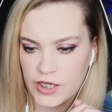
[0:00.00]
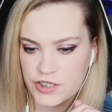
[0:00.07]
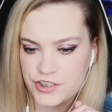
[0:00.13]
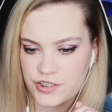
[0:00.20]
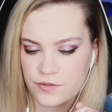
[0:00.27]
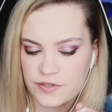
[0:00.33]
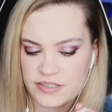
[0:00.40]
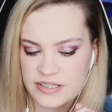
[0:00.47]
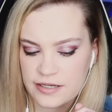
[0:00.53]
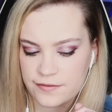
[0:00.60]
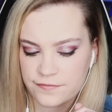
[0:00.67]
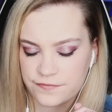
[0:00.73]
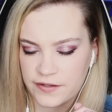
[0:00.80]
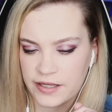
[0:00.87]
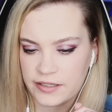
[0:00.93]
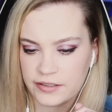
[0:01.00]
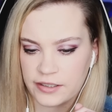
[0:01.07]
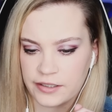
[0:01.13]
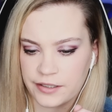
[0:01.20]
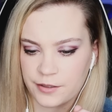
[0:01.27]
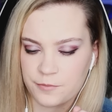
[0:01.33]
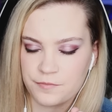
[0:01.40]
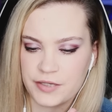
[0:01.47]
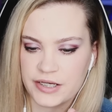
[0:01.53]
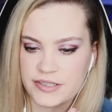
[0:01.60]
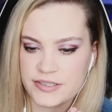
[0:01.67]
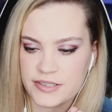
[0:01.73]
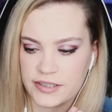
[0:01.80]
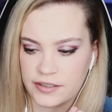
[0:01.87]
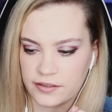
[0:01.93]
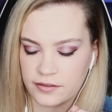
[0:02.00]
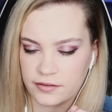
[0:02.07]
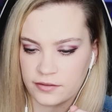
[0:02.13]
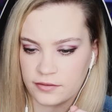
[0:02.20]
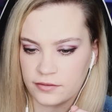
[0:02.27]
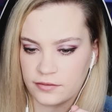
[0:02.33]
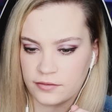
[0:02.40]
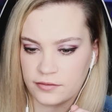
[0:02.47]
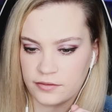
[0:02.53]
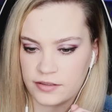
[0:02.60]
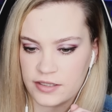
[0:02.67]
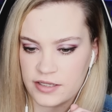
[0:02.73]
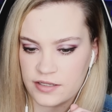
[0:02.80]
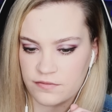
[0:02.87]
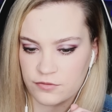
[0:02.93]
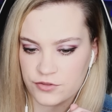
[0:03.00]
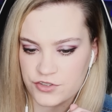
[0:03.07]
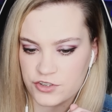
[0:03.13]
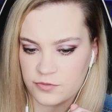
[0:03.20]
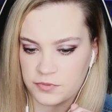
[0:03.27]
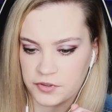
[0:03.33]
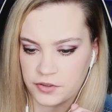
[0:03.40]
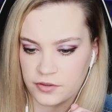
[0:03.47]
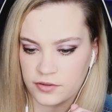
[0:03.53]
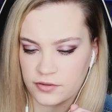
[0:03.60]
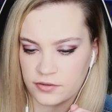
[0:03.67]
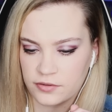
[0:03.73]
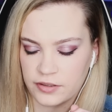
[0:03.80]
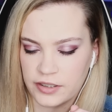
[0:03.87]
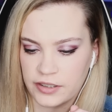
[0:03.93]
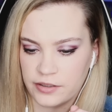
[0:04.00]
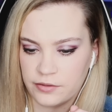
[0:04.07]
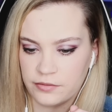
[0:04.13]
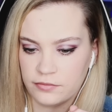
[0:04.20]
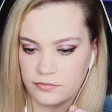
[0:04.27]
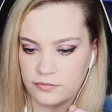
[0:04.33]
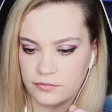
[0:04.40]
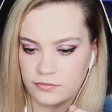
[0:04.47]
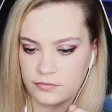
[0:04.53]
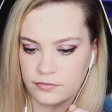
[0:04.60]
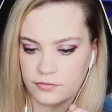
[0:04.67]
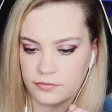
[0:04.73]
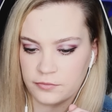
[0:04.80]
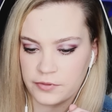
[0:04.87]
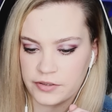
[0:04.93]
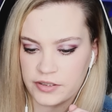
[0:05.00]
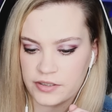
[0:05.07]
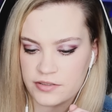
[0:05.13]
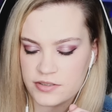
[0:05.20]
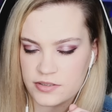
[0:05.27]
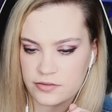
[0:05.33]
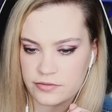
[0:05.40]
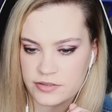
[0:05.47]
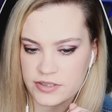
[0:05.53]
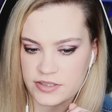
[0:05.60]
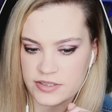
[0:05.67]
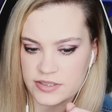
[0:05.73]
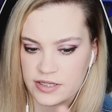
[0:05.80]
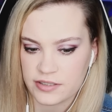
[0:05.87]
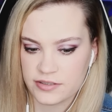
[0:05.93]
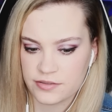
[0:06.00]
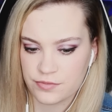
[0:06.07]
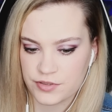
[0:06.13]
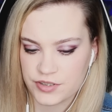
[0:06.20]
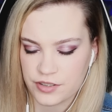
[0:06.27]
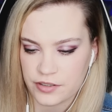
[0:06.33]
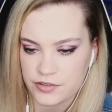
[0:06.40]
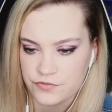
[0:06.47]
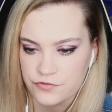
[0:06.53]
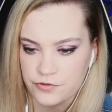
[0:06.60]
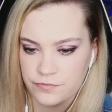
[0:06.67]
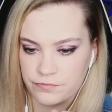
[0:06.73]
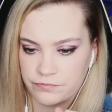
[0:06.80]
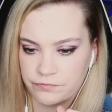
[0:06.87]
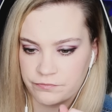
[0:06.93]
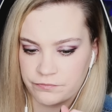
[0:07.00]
So is that finally, like, mixing the evil Supergirl in with this? Since that's what's caused from?